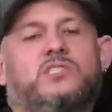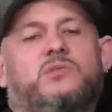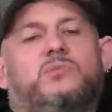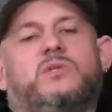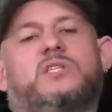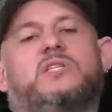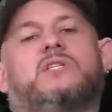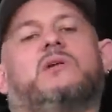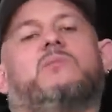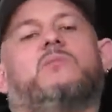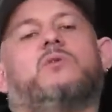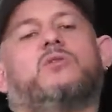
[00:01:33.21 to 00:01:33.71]

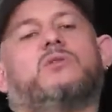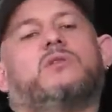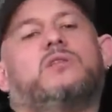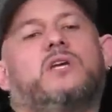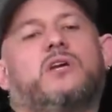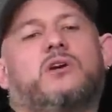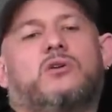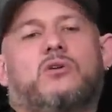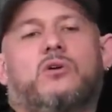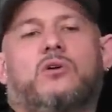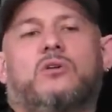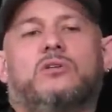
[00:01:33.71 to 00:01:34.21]
speaking about
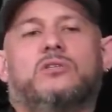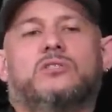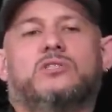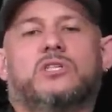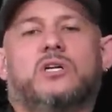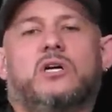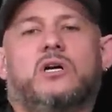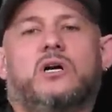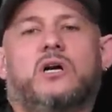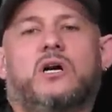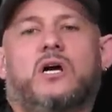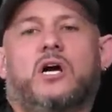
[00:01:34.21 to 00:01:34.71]
their
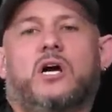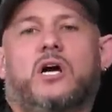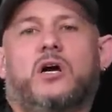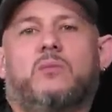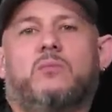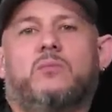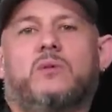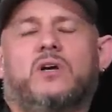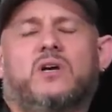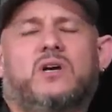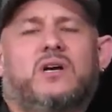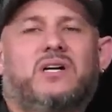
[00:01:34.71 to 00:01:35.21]
culture,
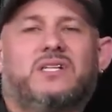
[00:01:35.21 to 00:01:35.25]
um,